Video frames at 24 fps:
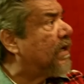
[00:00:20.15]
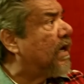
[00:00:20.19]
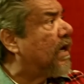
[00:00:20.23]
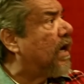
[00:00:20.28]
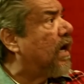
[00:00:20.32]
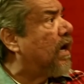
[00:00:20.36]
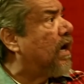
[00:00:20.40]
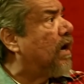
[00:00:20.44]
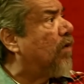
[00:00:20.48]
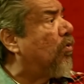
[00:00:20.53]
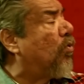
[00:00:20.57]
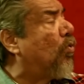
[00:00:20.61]

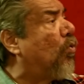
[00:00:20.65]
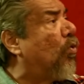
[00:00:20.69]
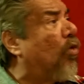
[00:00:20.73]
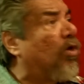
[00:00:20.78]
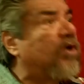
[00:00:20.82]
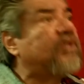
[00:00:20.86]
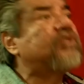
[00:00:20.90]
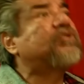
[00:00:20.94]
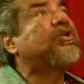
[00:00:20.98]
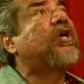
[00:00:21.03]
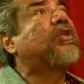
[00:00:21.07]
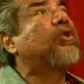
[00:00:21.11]

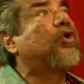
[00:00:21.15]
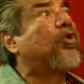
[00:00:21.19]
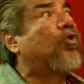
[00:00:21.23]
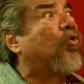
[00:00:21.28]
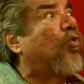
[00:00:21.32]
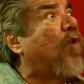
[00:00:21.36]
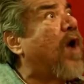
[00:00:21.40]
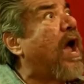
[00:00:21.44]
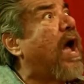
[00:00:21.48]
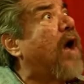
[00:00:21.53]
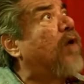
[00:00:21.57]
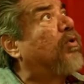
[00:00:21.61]
One's on the
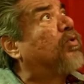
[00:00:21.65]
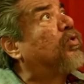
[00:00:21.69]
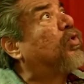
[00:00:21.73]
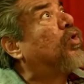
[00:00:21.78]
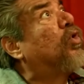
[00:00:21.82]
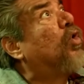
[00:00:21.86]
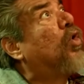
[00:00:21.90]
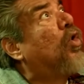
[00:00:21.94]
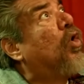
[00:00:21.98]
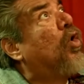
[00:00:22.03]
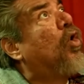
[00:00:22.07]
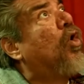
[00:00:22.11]
ground,
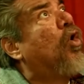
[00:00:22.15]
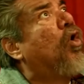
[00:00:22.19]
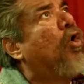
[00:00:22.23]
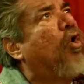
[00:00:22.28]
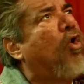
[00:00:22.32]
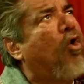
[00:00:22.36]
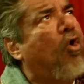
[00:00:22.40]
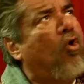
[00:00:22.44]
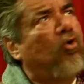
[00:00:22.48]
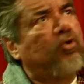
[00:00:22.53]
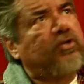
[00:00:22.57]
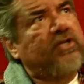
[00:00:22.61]

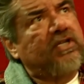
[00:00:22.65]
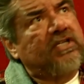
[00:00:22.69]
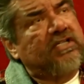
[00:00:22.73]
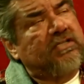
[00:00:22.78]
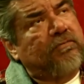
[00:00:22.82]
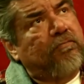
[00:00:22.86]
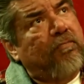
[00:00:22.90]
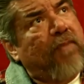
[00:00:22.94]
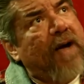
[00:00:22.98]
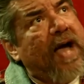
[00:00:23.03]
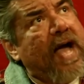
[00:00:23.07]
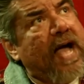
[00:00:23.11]
holding his
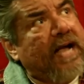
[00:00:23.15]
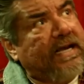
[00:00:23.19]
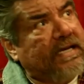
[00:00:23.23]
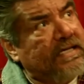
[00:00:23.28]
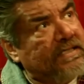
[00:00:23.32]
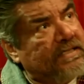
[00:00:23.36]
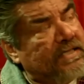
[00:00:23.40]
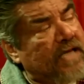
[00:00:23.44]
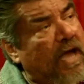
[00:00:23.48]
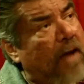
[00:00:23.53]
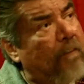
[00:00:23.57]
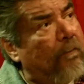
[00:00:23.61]
back.
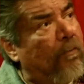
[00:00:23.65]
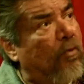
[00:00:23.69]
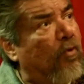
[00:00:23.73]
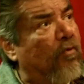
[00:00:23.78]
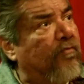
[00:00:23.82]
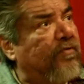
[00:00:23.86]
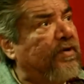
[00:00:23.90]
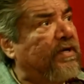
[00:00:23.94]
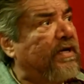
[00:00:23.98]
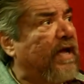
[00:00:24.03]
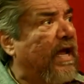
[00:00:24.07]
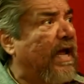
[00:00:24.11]
He's not
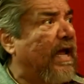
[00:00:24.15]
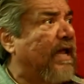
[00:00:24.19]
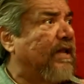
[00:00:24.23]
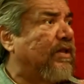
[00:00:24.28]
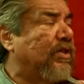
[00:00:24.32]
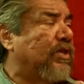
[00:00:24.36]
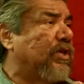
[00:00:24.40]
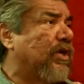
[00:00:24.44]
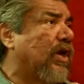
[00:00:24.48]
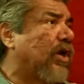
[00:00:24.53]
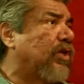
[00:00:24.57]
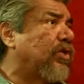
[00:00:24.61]
moving. And
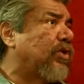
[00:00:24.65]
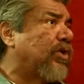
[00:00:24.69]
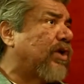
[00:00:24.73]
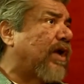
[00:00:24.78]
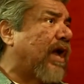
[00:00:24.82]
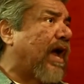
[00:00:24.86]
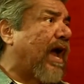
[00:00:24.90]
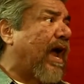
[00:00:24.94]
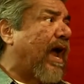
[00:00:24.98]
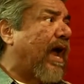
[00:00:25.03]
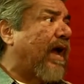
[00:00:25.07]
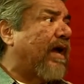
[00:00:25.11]
the other
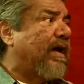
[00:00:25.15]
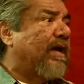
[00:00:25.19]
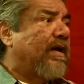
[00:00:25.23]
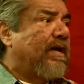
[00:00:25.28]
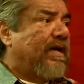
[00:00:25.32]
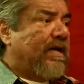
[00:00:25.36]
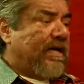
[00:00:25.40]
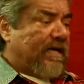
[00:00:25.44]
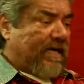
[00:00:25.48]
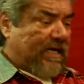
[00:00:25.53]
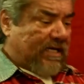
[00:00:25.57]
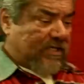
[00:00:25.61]
guy
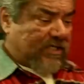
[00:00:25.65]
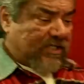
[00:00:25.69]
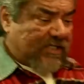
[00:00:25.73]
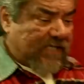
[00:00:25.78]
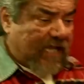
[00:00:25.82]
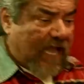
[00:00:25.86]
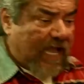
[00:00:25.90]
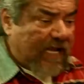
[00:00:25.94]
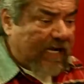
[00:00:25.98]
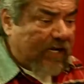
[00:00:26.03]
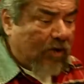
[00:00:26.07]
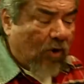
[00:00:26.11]
is
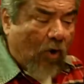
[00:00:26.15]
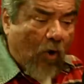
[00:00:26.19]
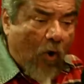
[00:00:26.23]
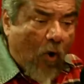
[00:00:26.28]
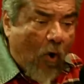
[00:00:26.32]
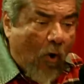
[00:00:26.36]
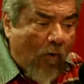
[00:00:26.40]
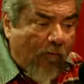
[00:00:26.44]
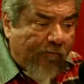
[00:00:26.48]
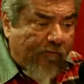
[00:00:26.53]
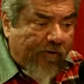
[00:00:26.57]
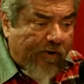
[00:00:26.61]
standing
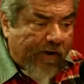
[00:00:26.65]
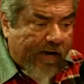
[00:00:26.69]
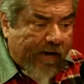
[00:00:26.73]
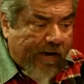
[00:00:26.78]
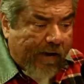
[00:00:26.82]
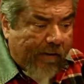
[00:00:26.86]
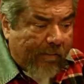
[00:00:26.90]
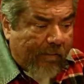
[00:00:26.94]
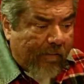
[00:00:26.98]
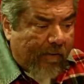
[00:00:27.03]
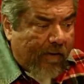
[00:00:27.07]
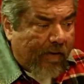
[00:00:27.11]
over
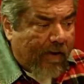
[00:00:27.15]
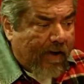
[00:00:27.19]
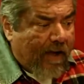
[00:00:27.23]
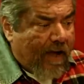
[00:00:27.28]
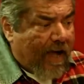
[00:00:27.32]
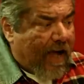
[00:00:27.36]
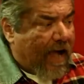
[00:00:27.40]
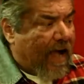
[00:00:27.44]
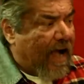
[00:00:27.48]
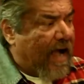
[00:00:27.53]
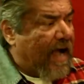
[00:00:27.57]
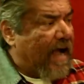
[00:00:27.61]
him,
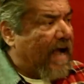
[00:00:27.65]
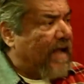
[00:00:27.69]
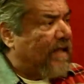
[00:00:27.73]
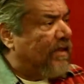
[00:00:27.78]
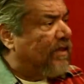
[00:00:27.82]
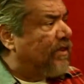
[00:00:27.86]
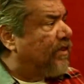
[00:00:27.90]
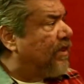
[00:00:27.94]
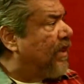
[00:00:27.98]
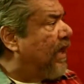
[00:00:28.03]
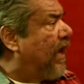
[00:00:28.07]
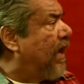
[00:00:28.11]

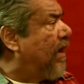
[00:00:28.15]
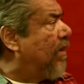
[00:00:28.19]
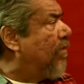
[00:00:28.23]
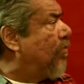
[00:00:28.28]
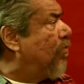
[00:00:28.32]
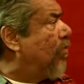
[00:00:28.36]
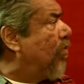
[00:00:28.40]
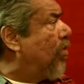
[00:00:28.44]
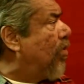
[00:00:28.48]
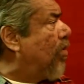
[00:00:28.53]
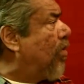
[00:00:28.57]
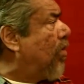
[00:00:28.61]
and they
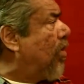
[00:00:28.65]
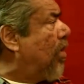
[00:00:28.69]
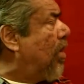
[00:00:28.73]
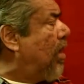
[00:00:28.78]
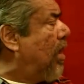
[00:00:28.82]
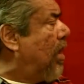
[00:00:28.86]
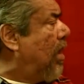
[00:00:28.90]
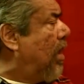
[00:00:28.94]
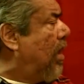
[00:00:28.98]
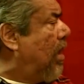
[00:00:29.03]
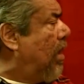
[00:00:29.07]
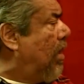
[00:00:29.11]
were
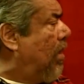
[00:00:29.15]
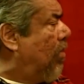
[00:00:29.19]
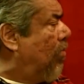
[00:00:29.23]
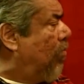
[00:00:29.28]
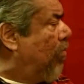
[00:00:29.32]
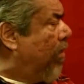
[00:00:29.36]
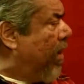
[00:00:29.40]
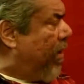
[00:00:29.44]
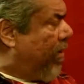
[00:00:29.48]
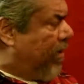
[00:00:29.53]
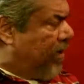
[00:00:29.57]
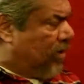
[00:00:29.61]

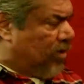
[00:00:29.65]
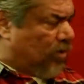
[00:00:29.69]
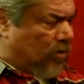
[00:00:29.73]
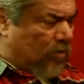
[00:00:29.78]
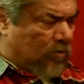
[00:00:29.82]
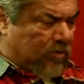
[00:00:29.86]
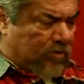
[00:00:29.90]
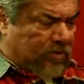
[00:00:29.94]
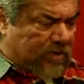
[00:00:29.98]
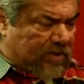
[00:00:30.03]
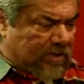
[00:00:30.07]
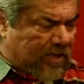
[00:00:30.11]
wearing
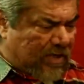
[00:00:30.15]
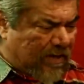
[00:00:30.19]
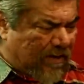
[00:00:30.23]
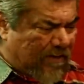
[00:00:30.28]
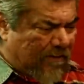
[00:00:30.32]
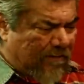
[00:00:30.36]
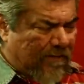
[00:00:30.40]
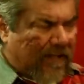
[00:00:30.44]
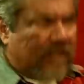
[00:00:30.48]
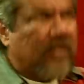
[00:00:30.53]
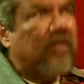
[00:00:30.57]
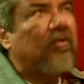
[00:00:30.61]
those,
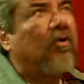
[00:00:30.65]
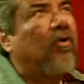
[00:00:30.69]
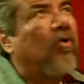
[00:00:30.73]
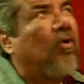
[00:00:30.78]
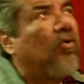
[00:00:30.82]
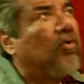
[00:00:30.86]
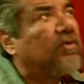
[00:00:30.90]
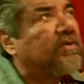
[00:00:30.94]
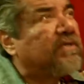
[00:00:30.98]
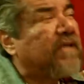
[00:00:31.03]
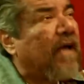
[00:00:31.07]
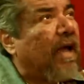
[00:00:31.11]
like the
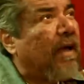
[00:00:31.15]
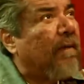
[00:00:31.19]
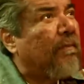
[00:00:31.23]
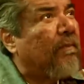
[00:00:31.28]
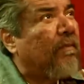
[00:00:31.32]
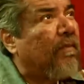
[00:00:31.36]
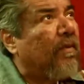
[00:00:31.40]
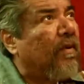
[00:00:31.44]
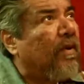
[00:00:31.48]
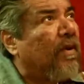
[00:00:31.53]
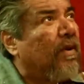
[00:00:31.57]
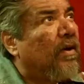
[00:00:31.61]

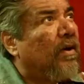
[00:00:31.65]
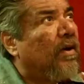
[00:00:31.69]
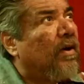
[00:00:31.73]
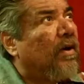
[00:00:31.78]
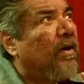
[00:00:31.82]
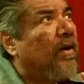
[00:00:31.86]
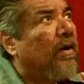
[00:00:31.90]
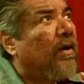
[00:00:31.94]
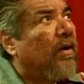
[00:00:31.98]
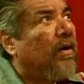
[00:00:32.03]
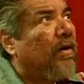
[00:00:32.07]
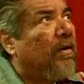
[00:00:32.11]
old-time
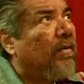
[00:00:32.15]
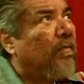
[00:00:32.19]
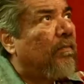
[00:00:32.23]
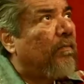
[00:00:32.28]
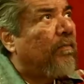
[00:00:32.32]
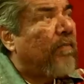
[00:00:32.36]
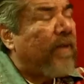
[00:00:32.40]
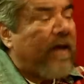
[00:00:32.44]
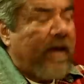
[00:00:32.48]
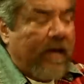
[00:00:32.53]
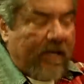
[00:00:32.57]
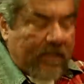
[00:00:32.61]

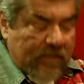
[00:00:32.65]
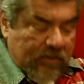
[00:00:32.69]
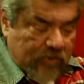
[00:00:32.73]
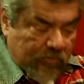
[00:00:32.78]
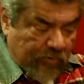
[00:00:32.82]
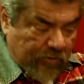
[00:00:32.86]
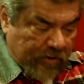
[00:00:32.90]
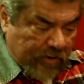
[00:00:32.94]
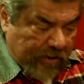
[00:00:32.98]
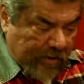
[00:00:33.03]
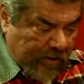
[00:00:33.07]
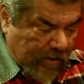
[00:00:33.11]
pants.
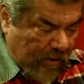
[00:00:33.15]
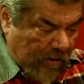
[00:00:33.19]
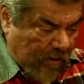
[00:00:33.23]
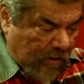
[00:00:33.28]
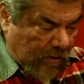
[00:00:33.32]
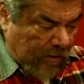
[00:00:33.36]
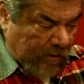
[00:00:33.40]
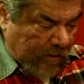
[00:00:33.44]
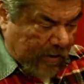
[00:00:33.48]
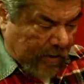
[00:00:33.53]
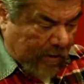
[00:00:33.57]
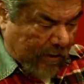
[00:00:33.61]
What are they
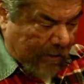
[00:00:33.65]
called?